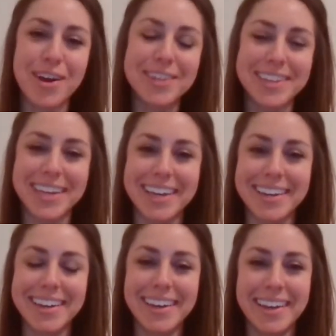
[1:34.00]

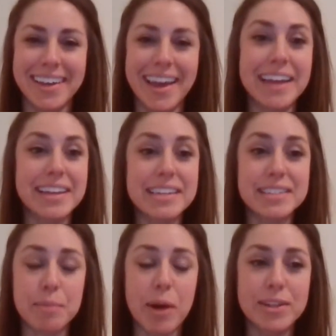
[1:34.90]
Colleen. And
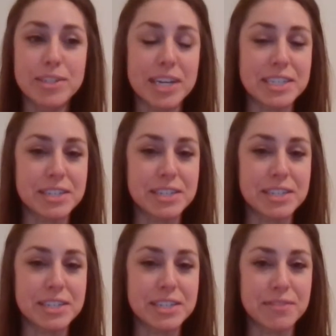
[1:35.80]
yes, apologize if
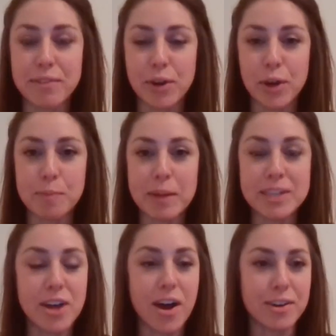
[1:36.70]
anyone's ever heard my
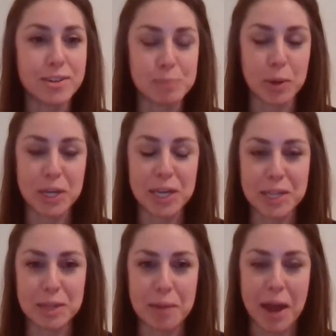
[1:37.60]
dogs barking
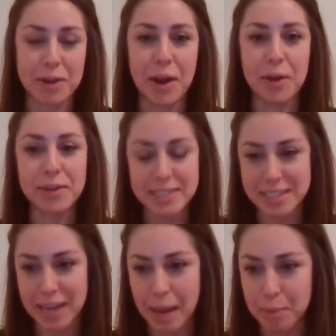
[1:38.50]
in the background. It
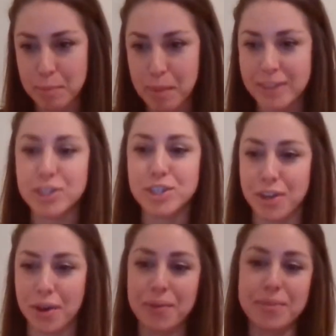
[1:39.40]
doesn't happen much,
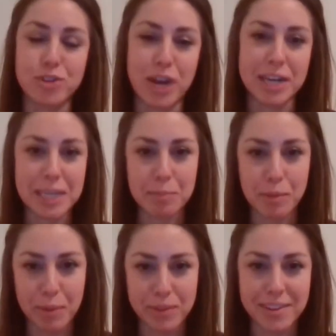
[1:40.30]
so try to keep
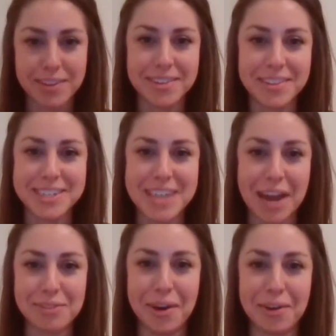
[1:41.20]
them on the, the
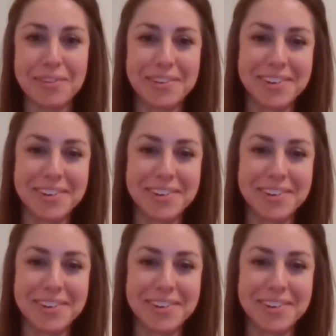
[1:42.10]
down low.